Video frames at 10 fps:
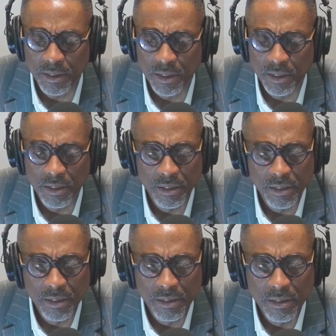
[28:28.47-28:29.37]
this show
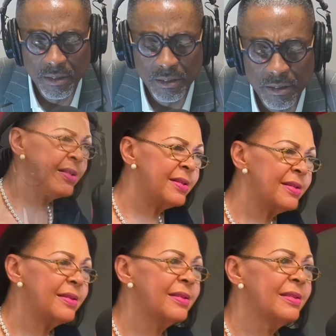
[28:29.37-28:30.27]
repeats
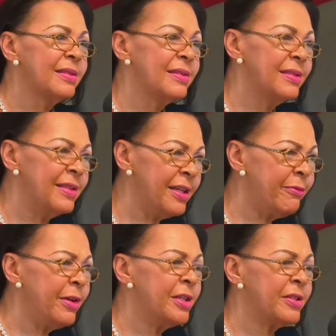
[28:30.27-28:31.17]
it
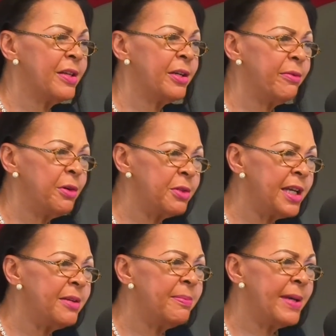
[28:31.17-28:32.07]
is on a
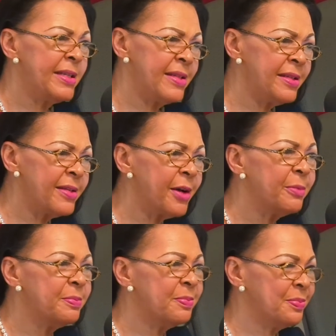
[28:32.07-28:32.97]
rotating basis. Oh, we want so, to
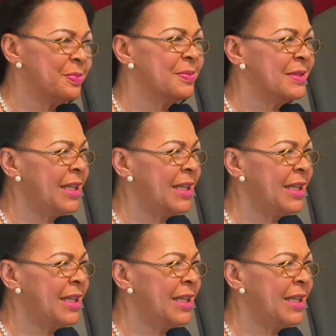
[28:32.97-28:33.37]
make sure mm-hmm. we, we